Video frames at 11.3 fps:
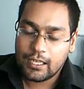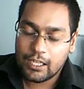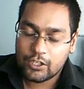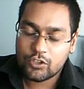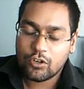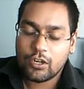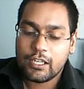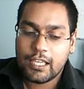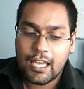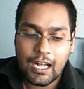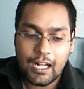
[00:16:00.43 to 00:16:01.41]

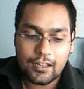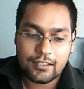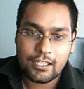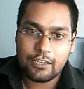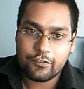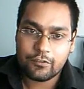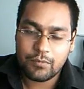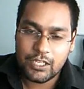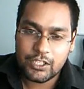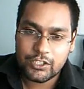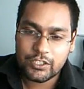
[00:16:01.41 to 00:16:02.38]
electronic health
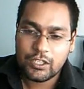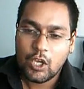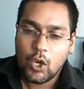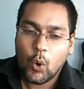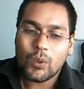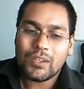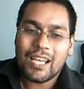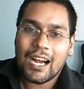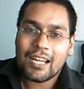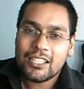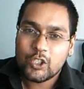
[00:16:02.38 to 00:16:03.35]
information
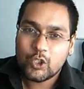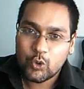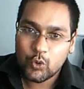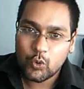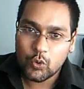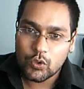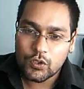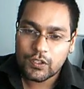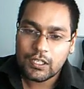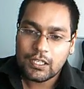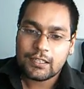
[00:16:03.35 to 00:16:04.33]
with other
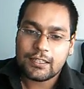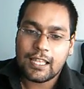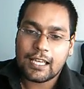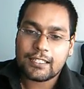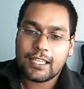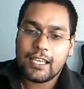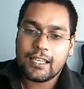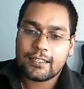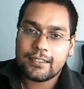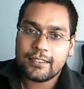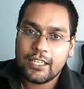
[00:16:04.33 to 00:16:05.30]
tools that
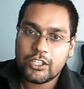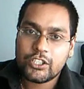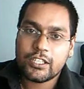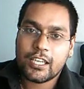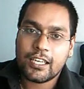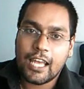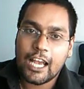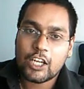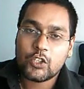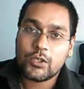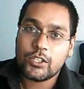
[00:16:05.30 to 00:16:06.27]
a clinician can
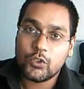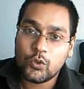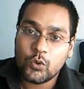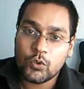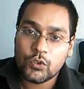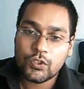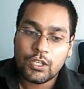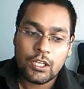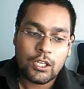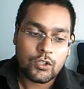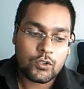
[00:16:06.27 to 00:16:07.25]
actually use
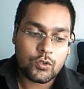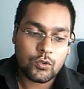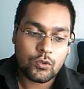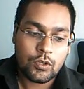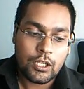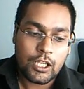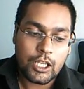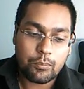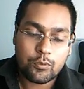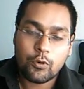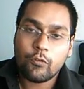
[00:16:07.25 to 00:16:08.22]
to
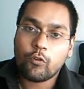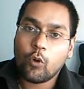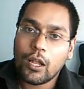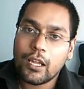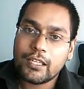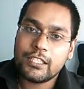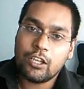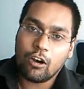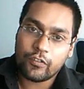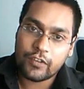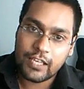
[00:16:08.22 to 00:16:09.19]
improve
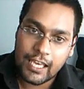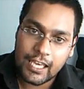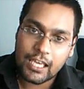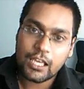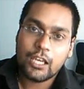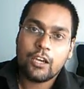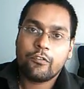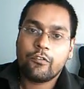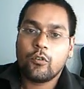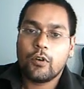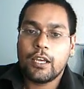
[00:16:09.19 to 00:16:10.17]
quality of care
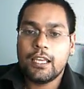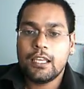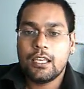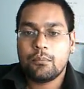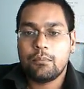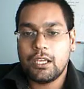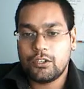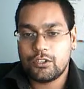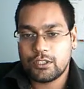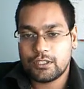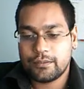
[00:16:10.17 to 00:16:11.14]
for a
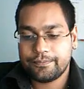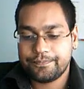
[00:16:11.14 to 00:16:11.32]
patient.